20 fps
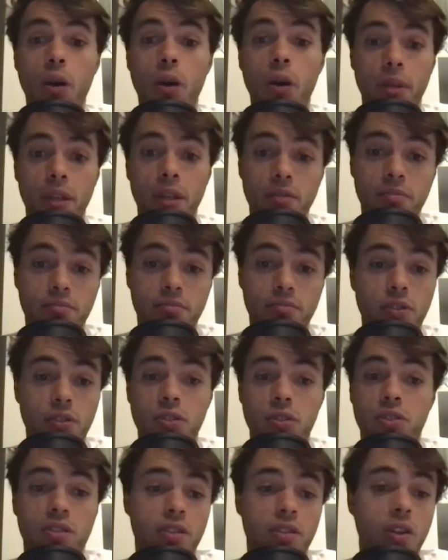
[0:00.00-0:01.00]
I mean,
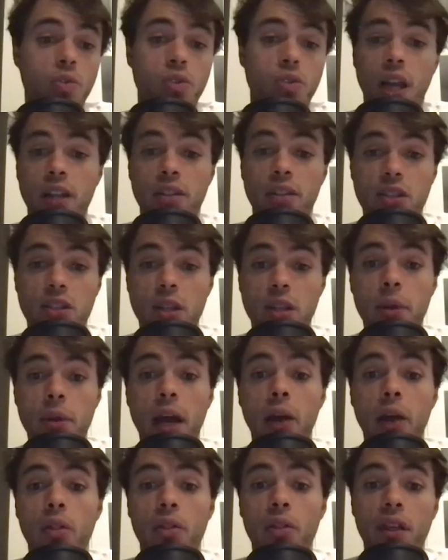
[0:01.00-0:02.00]
so sad to see
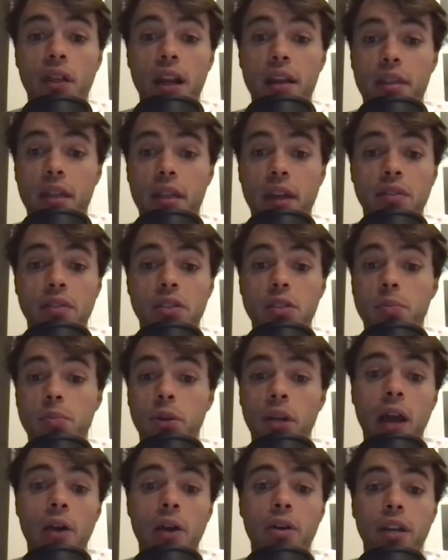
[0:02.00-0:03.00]
Bela Farewell having to
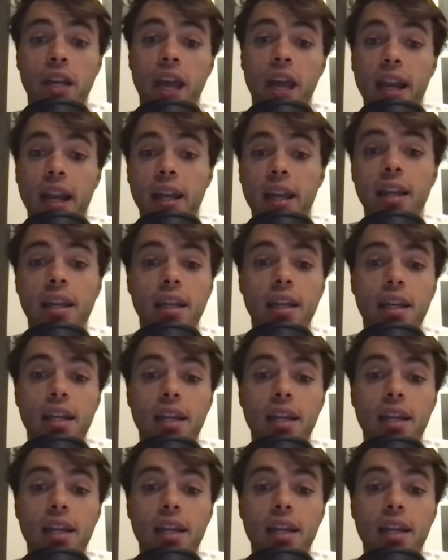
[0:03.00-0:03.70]
pull out again,